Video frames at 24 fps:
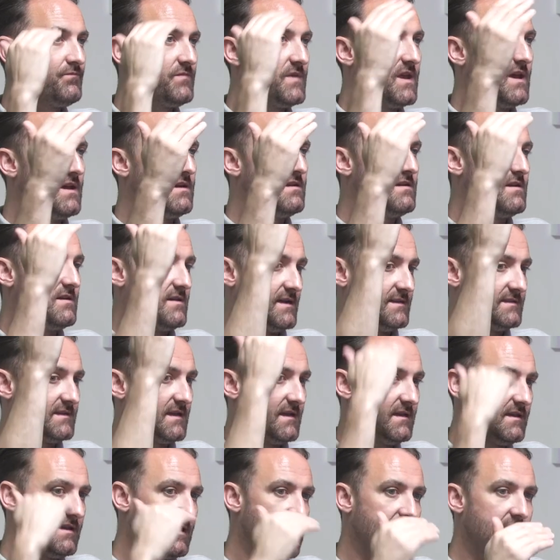Yeah, and that's
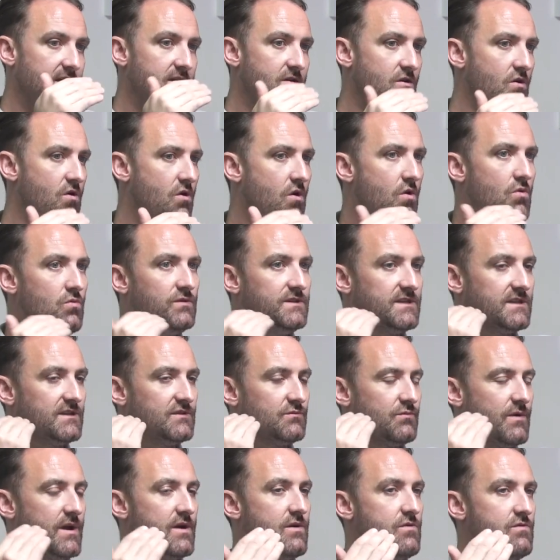like, always as
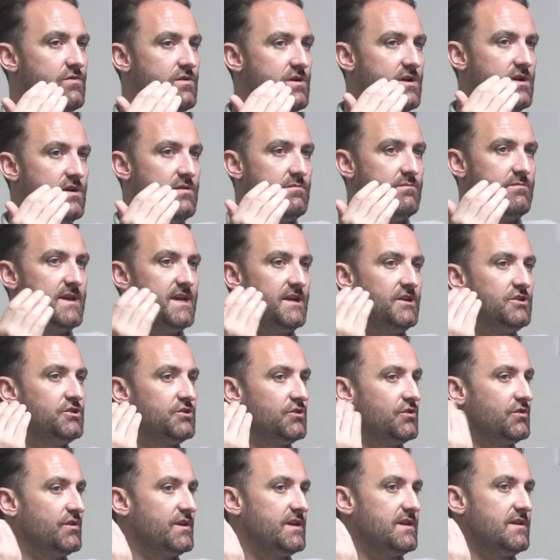well, make
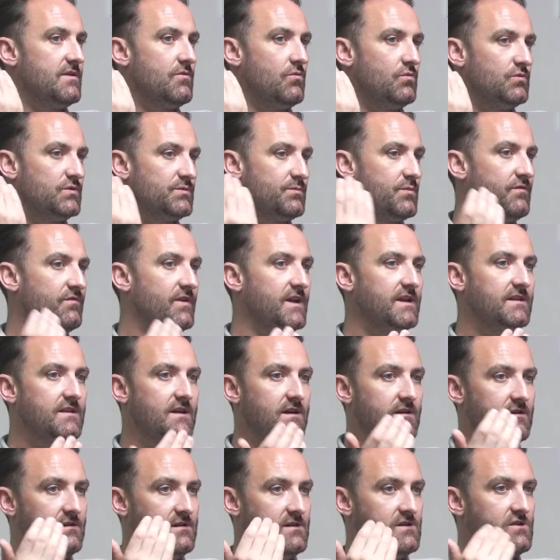sure that you always provide
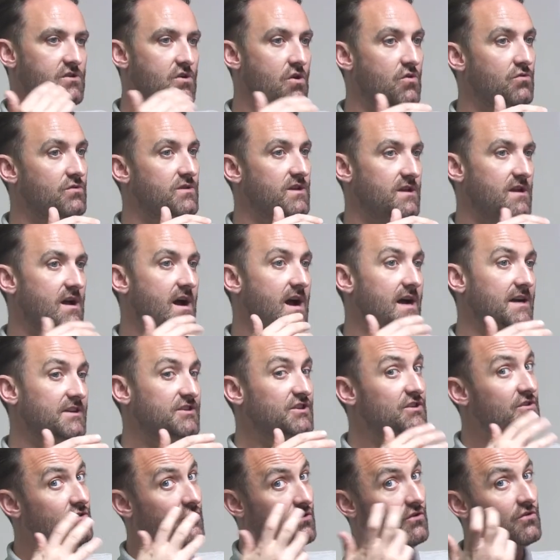a call to
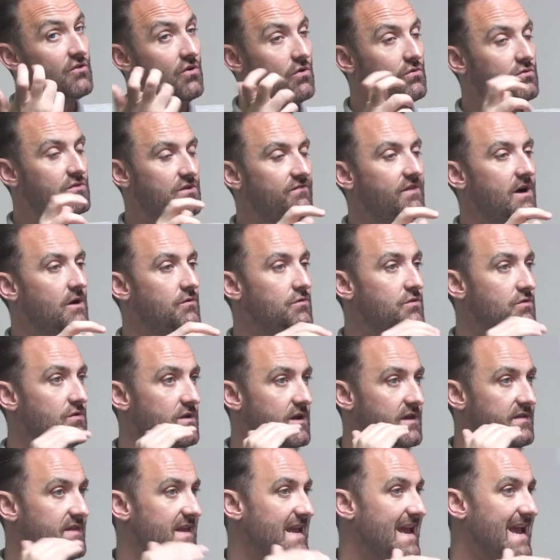action or call to value
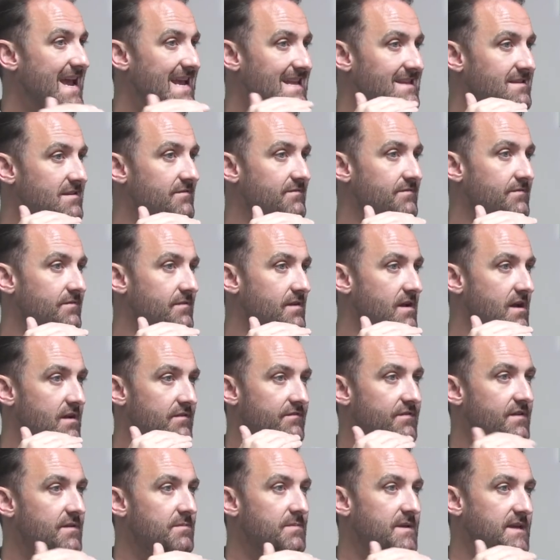at the end of
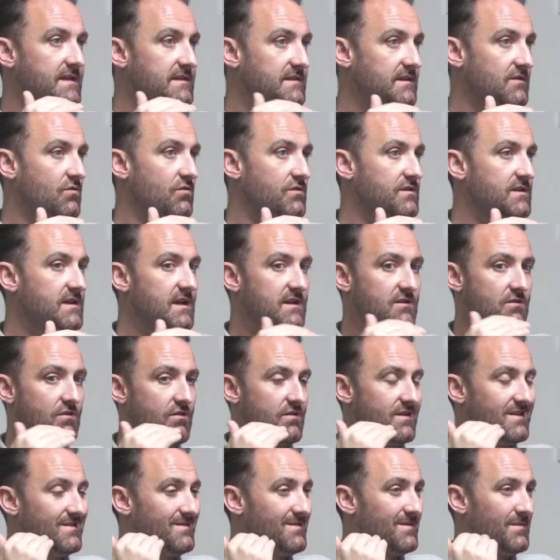every piece of content, or
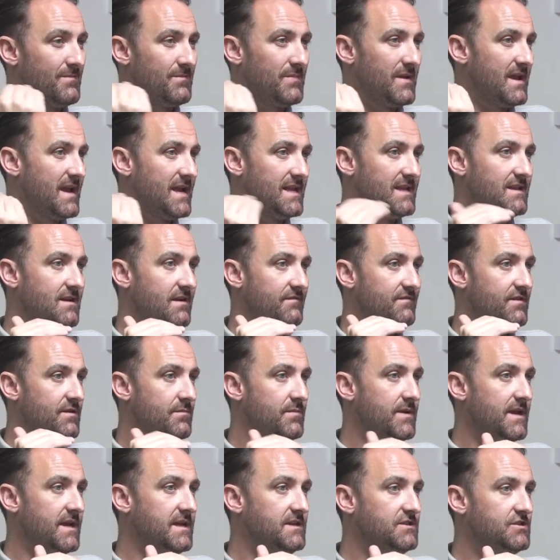at the end of every
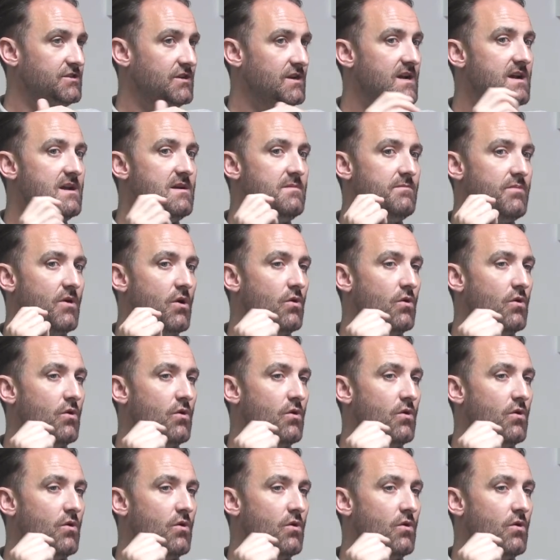page, but